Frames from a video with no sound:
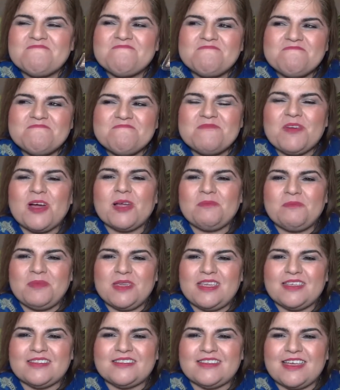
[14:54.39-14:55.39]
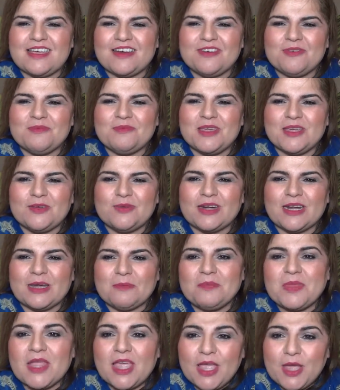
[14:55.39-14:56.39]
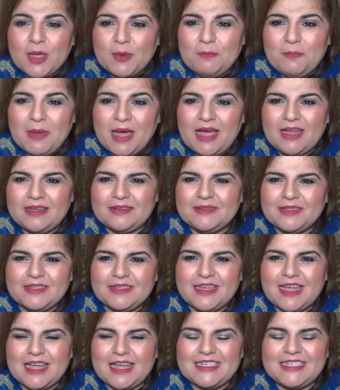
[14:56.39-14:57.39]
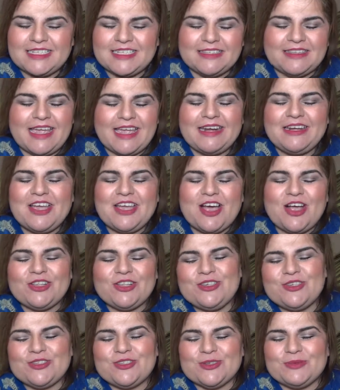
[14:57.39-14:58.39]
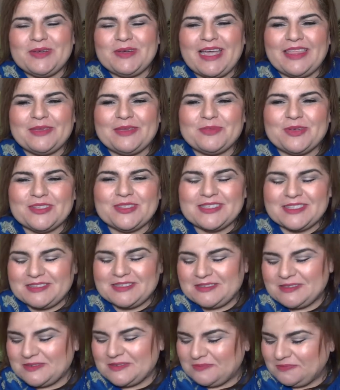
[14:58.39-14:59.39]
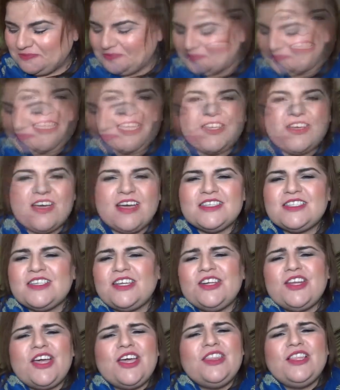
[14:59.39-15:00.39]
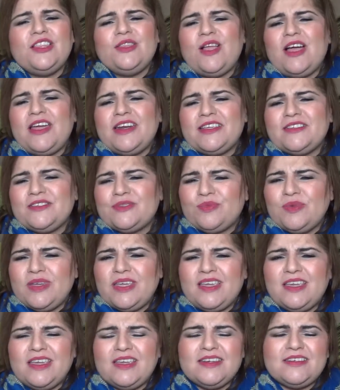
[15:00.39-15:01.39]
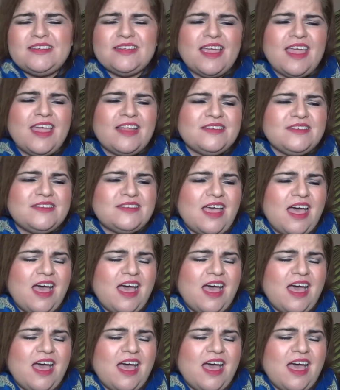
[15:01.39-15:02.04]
might be a sucker and pick one up. But until then, I'll use all my other bronzers. That's it, guys. I know the lighting's weird, and